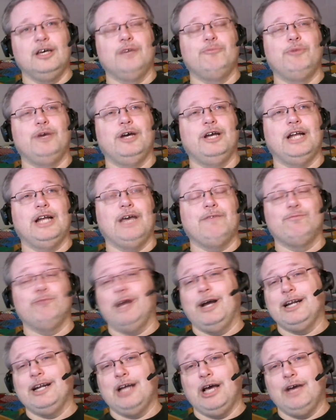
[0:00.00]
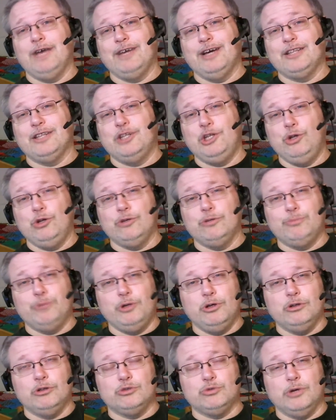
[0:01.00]
But right now I've got the 2
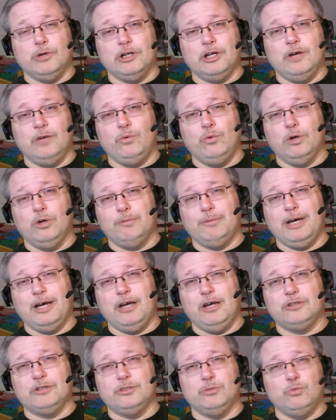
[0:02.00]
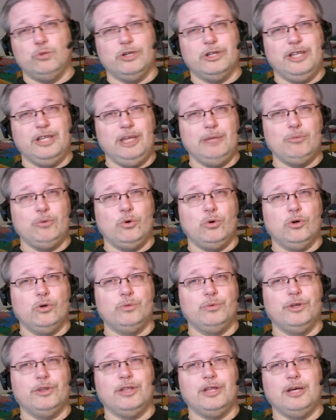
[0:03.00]
computers running off 1 mouse and 1 keyboard
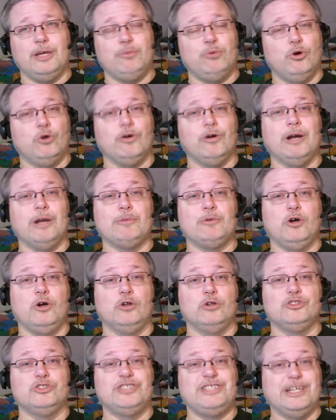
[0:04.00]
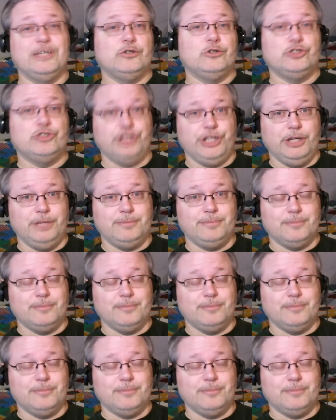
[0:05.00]
with a program called Synergy.